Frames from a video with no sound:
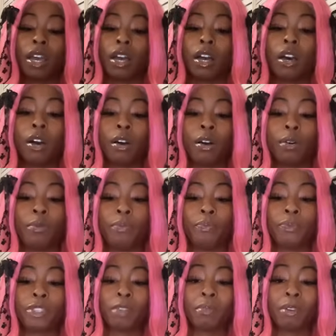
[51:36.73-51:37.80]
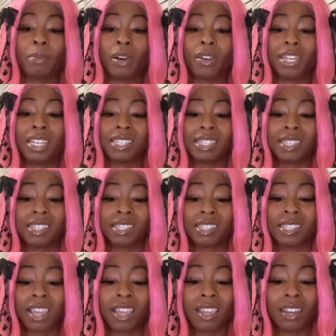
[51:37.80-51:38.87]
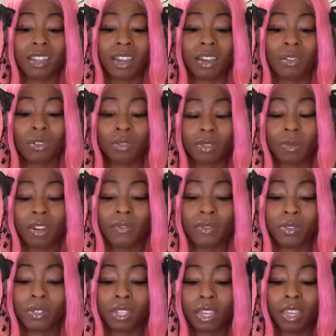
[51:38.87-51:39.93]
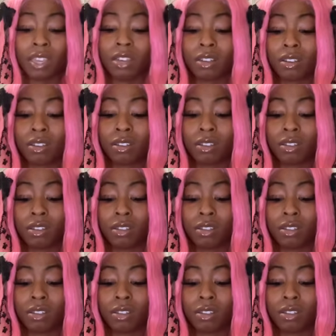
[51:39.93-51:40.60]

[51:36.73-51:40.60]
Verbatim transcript: um something about distance it said i don't know if somebody feels like uh